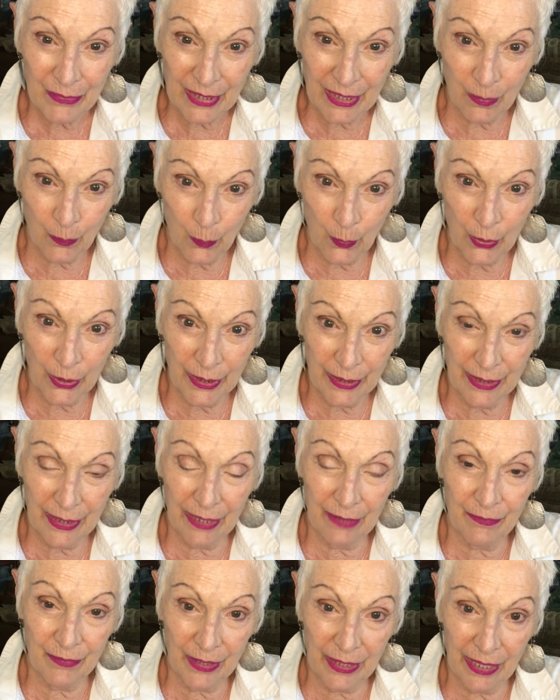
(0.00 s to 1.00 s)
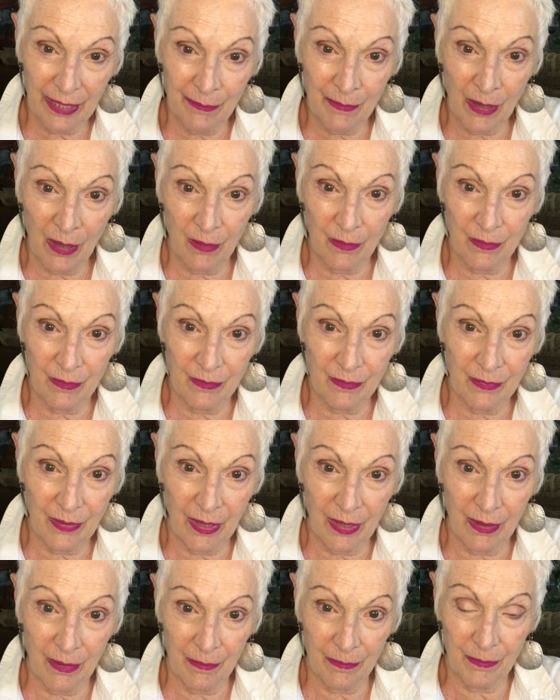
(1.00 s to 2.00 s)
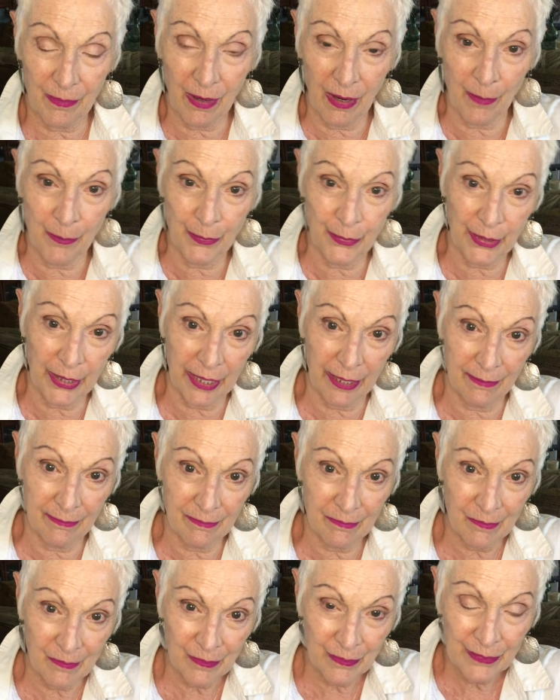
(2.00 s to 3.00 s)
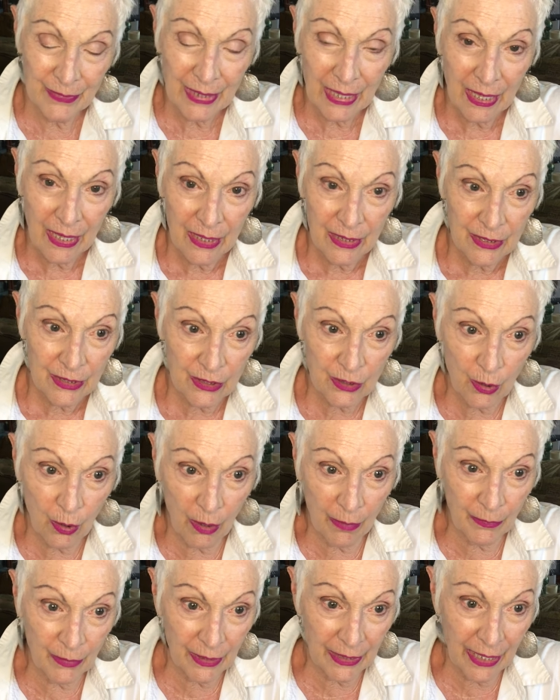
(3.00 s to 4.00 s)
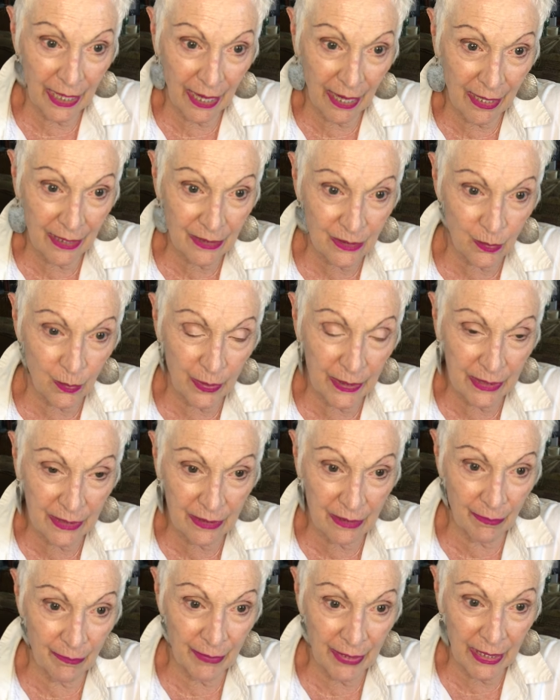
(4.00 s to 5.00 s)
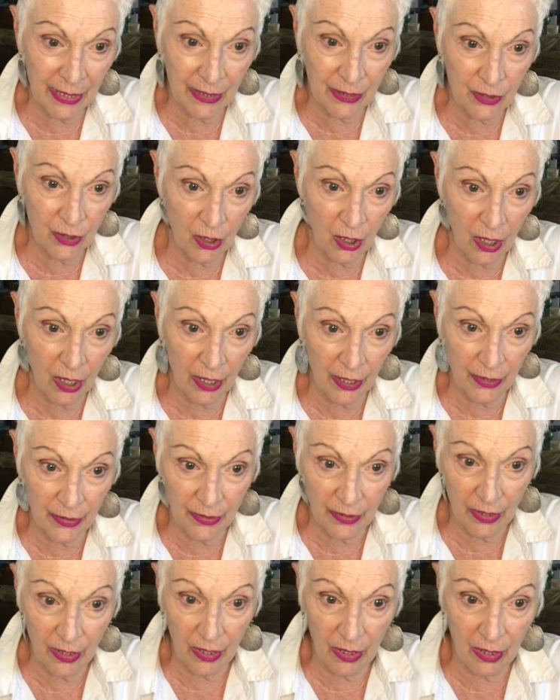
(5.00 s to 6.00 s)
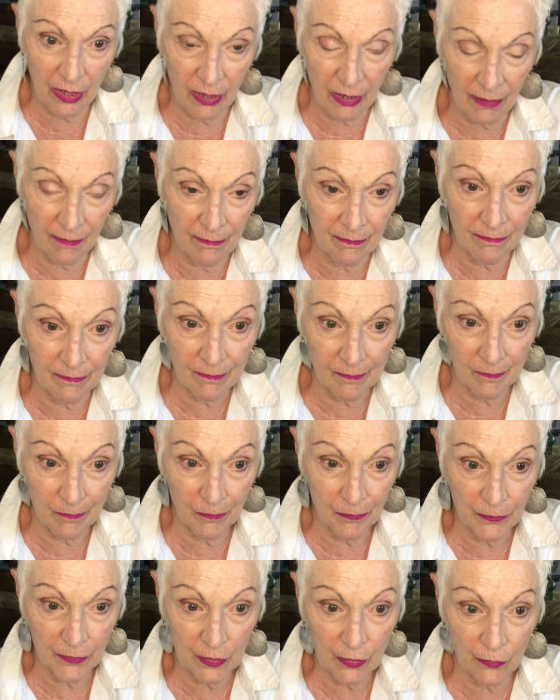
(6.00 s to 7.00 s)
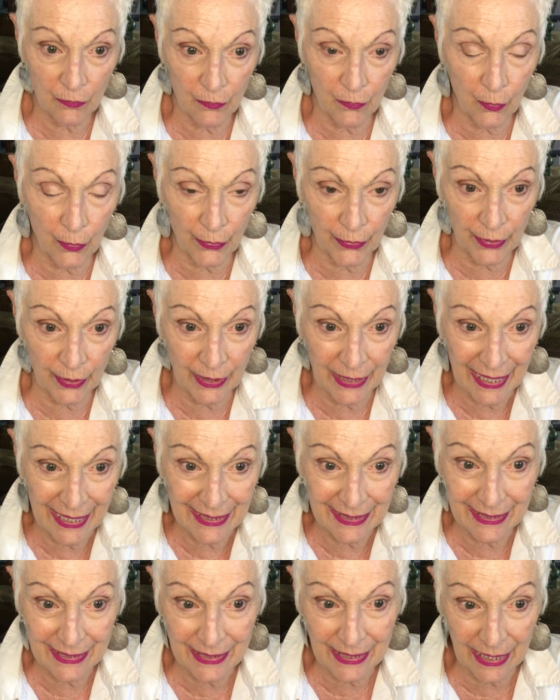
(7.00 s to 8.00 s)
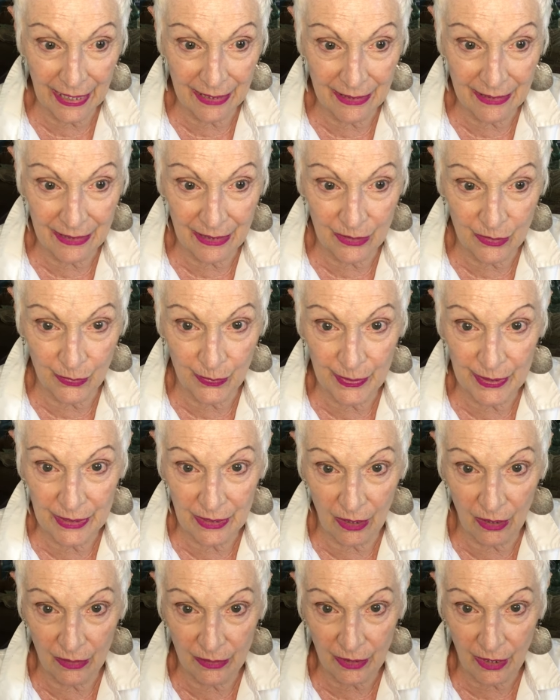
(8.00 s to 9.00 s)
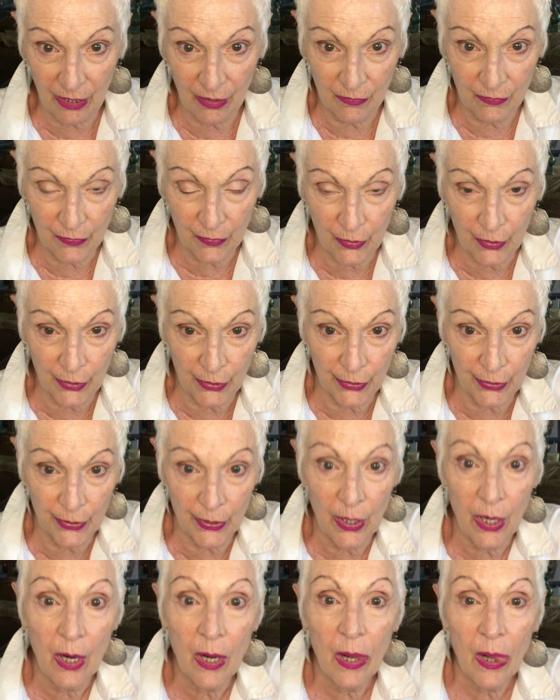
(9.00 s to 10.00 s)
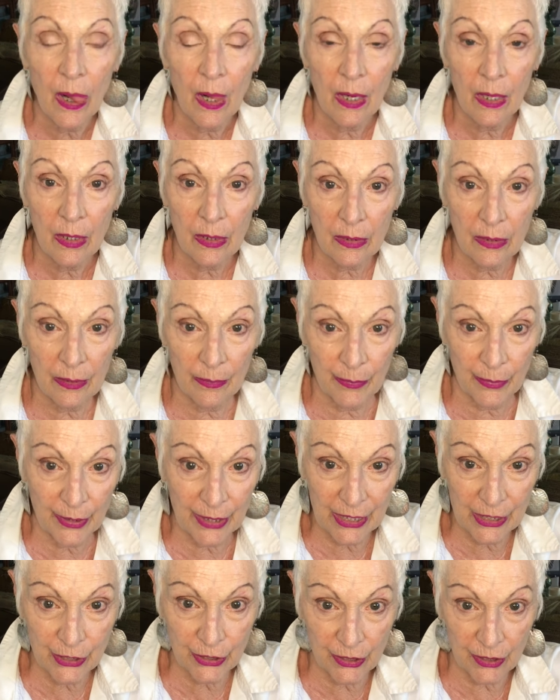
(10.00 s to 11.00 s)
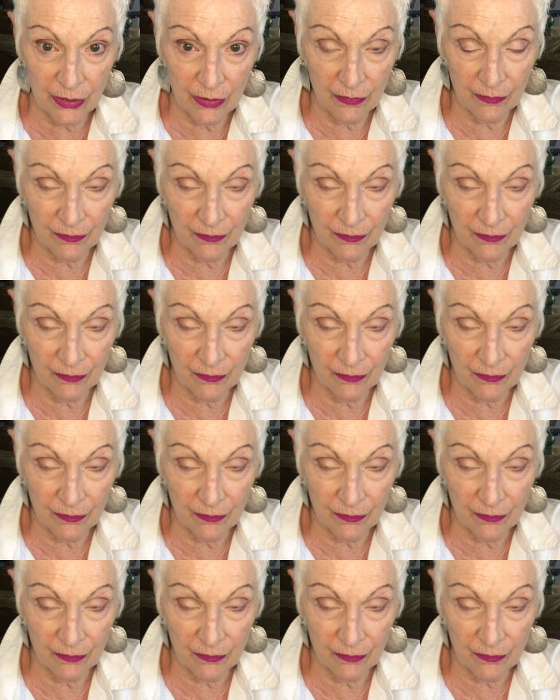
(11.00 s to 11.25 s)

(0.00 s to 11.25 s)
it would if it came out upright. So I'm going to ask, what is the main card for the United States as a result of her liberation?